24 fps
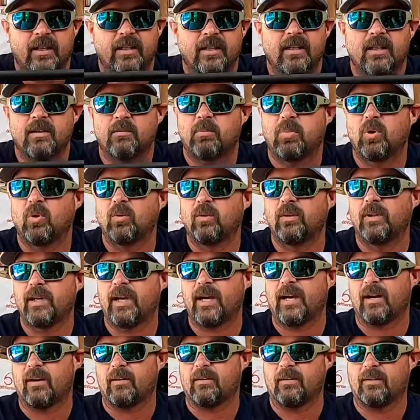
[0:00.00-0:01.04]
and get it pulled
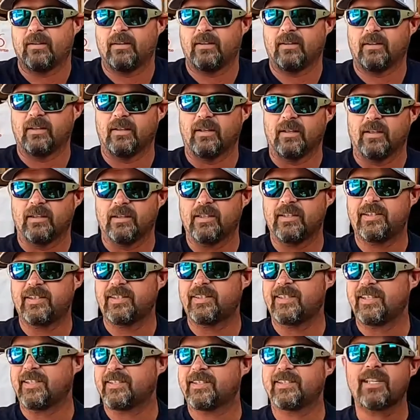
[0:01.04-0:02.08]
out. This
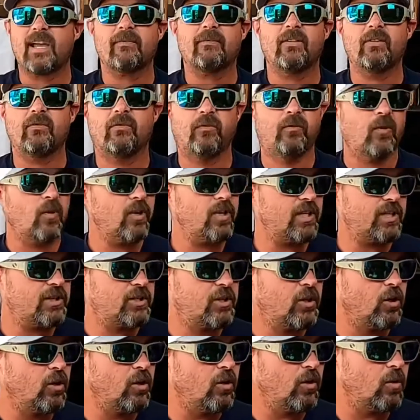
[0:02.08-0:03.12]
is a
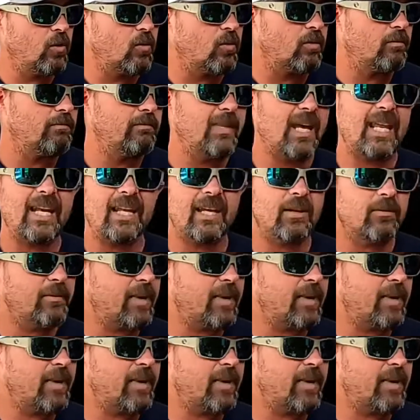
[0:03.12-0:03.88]
7'2", medium